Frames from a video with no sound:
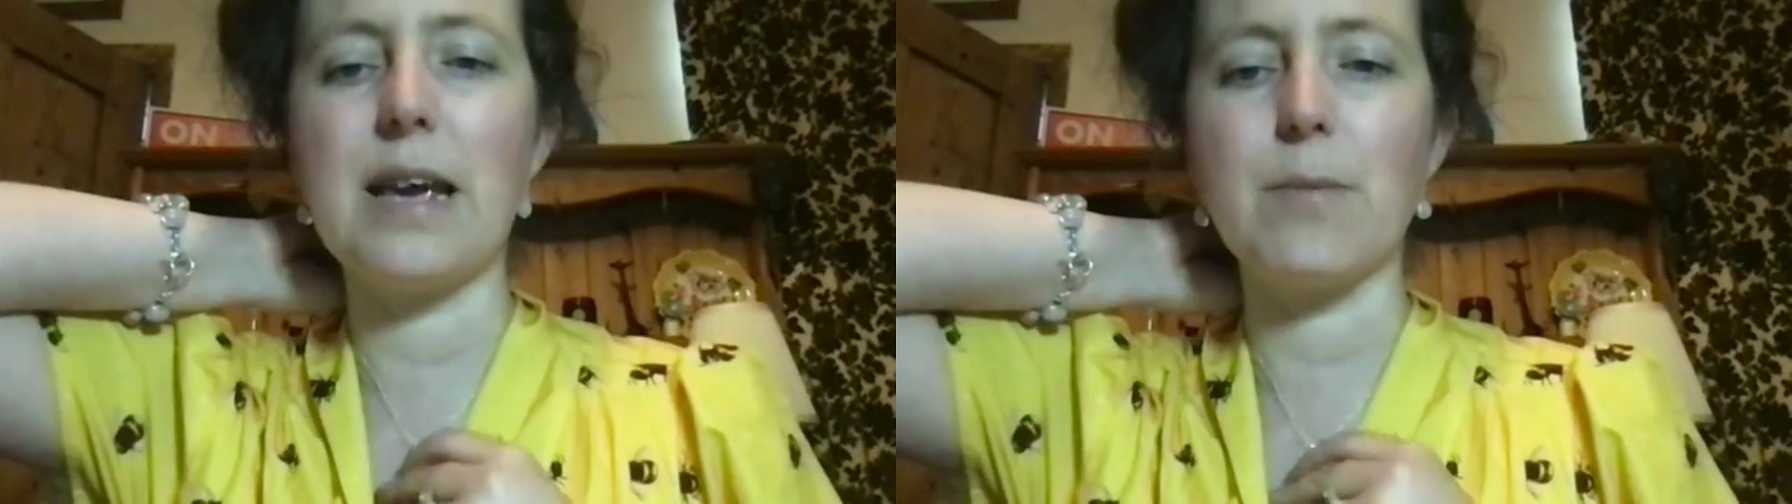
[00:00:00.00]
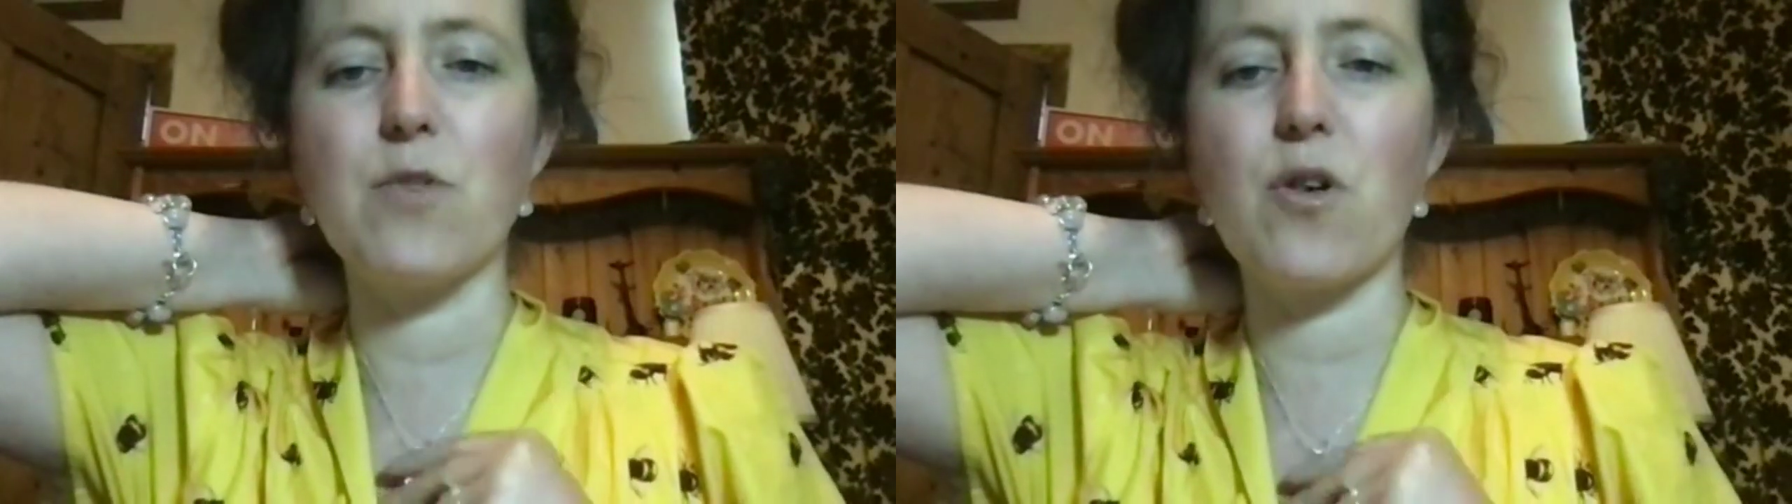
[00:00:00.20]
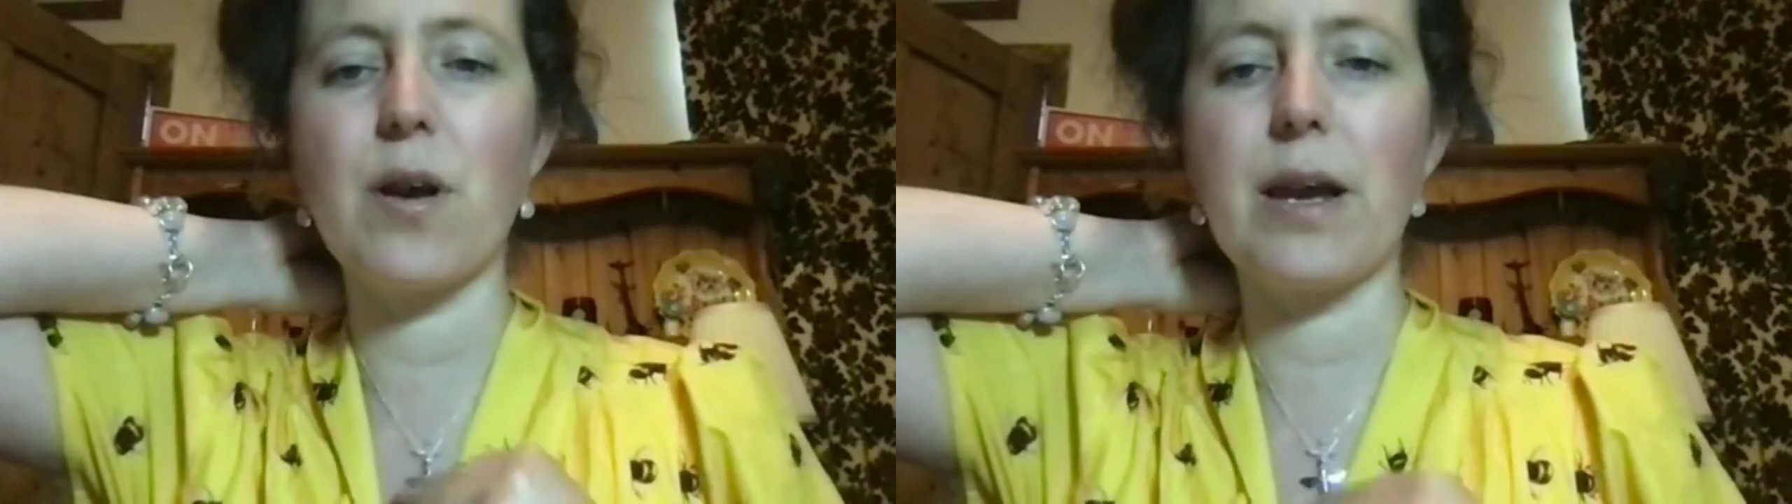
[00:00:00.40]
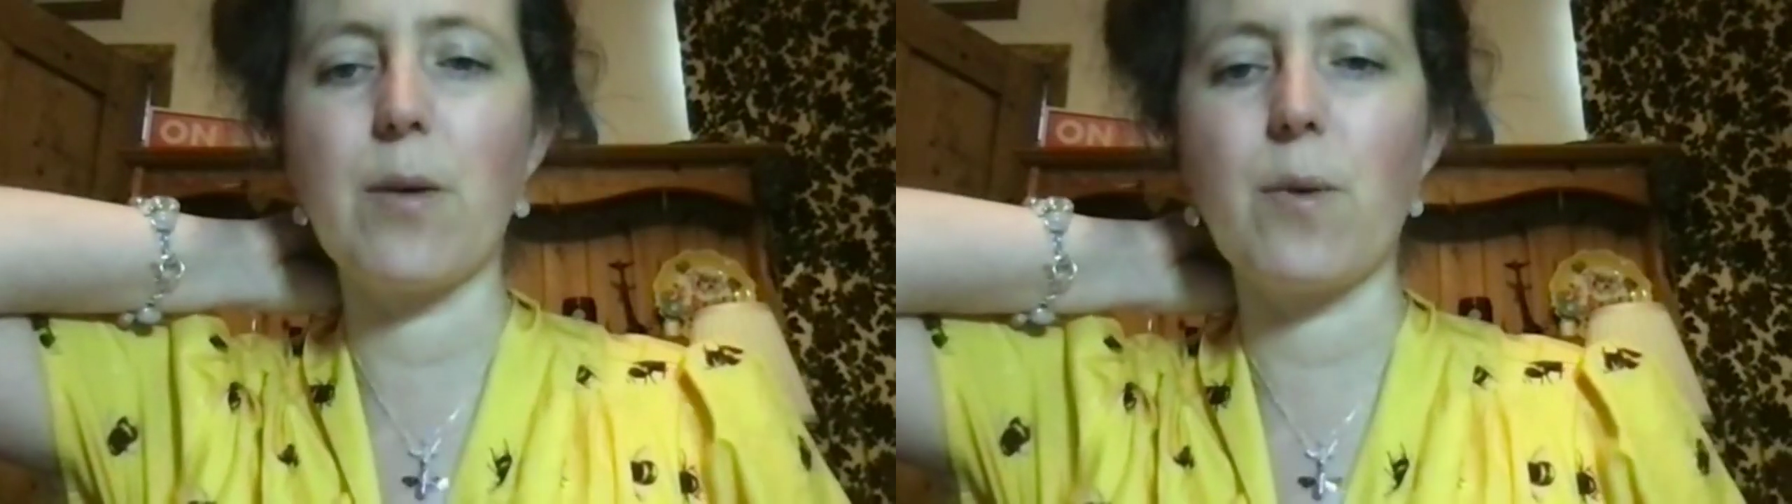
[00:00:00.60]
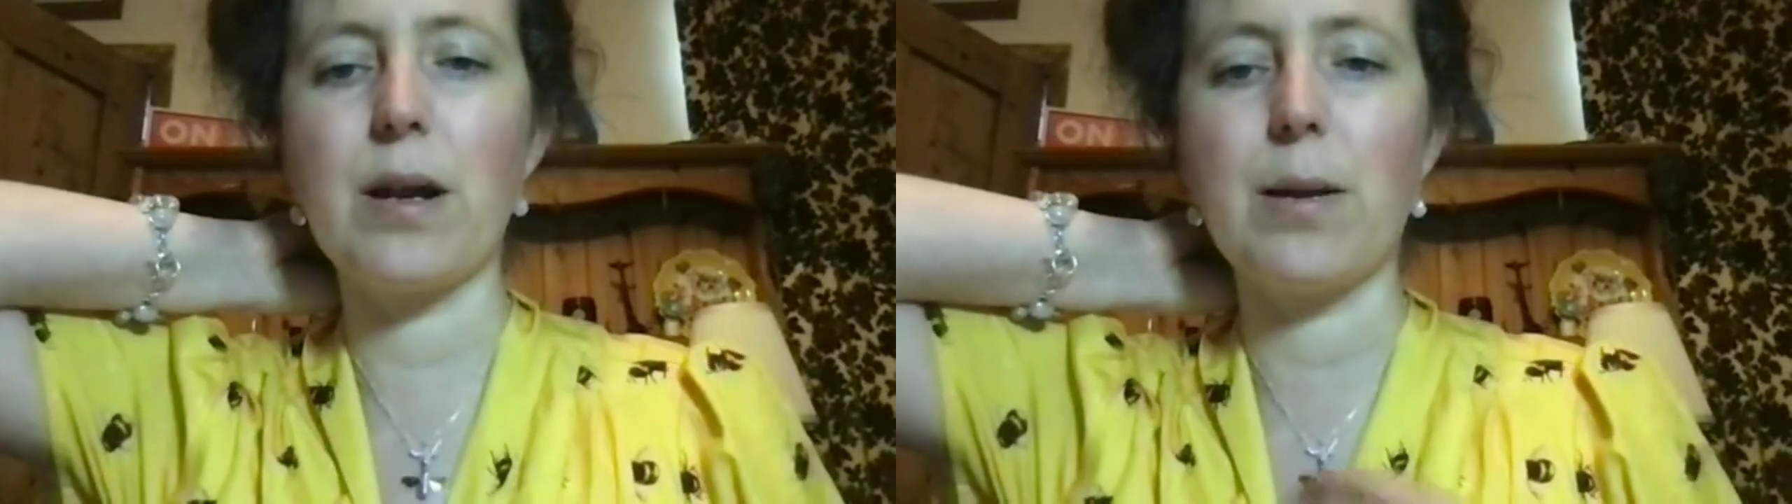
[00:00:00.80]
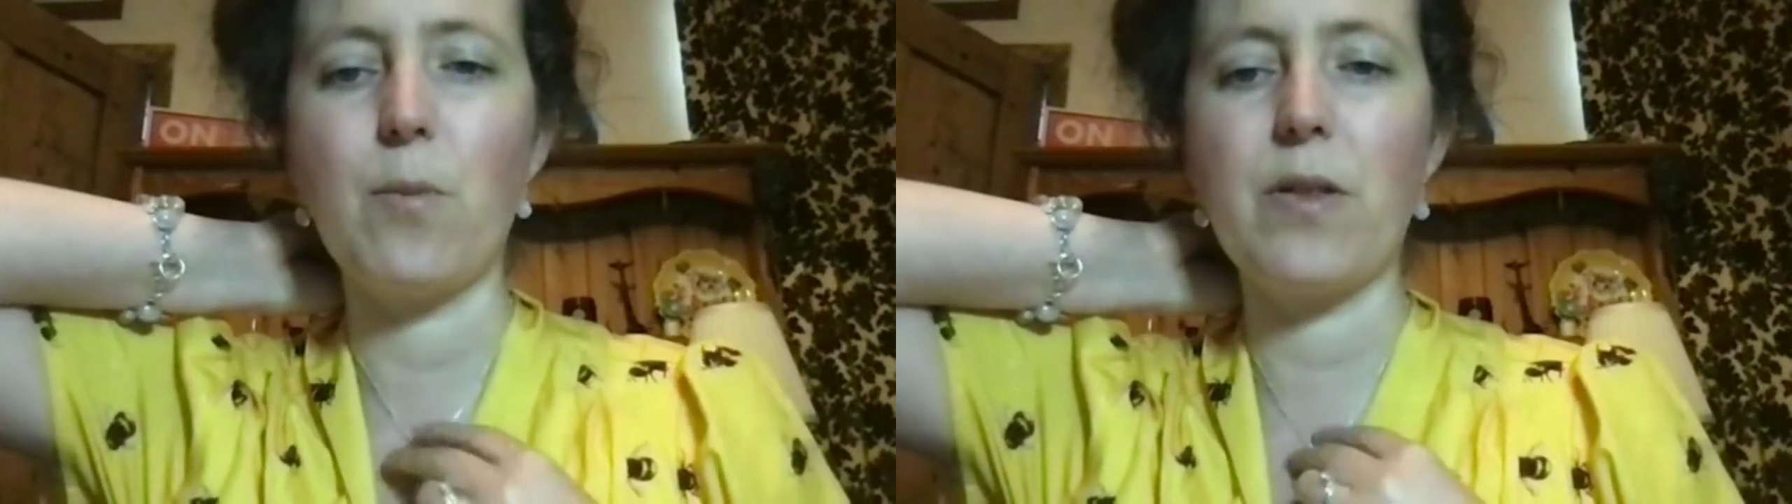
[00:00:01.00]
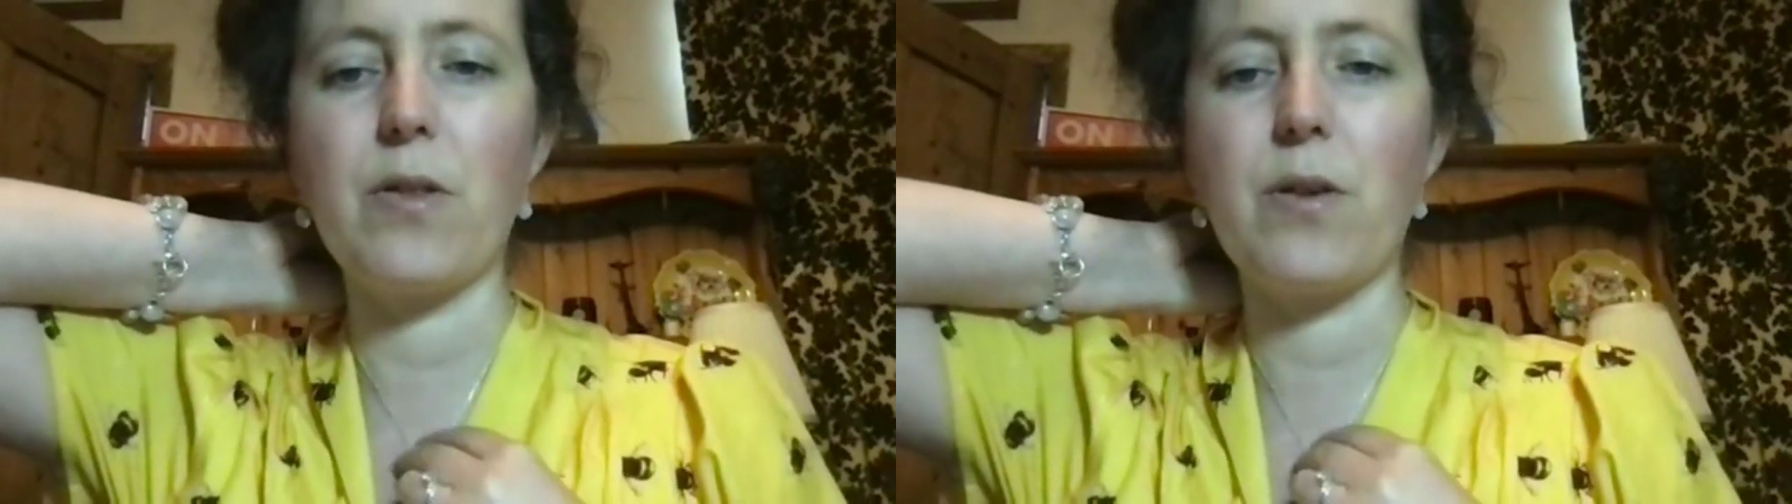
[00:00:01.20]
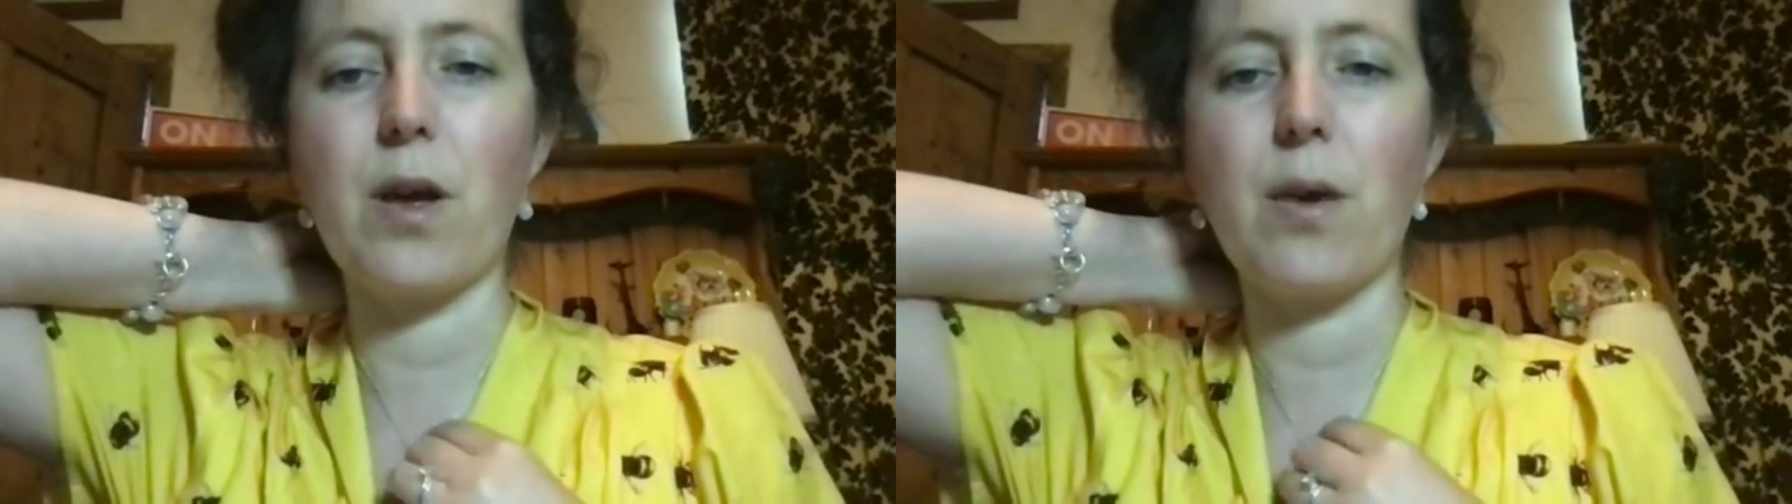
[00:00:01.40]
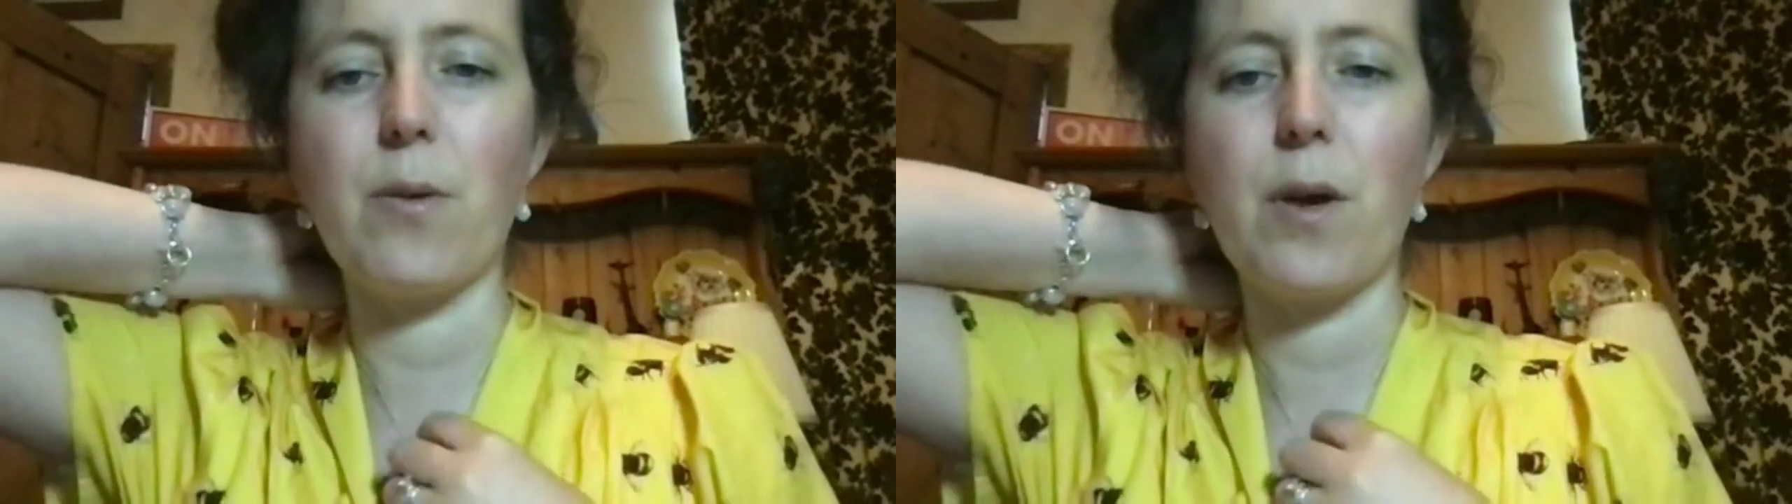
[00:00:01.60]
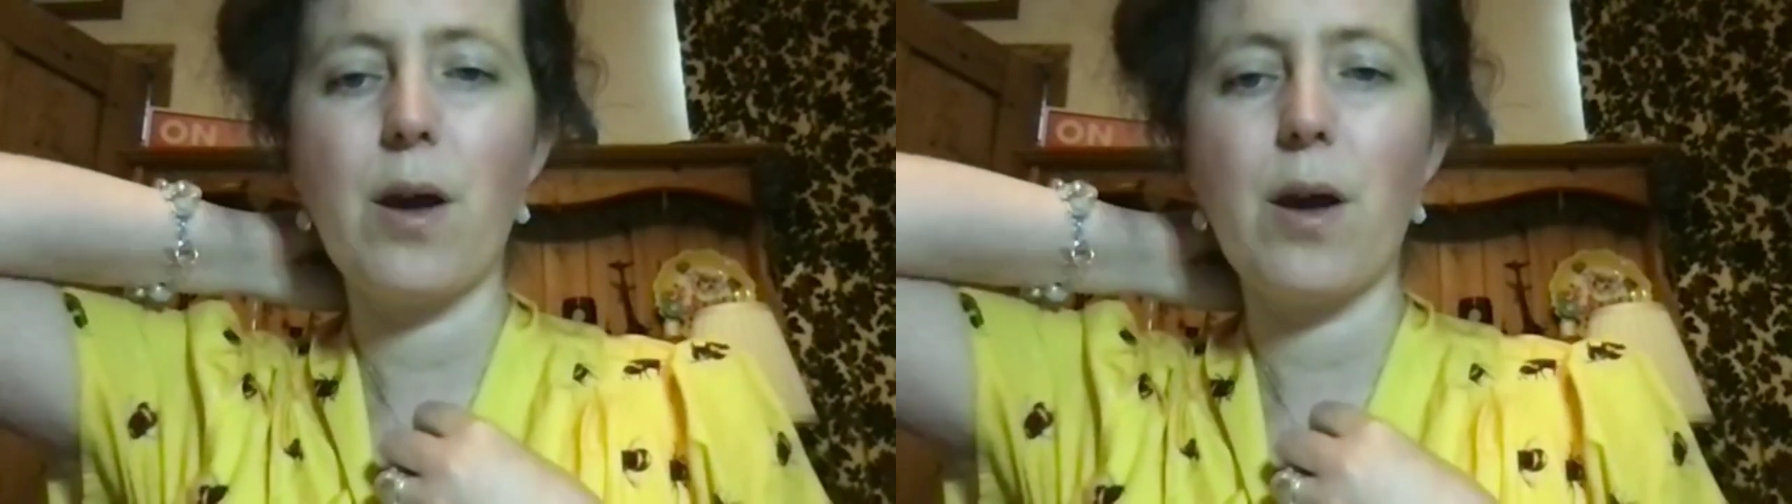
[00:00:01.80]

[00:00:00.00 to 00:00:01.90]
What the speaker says: I'm trying it while I'm with you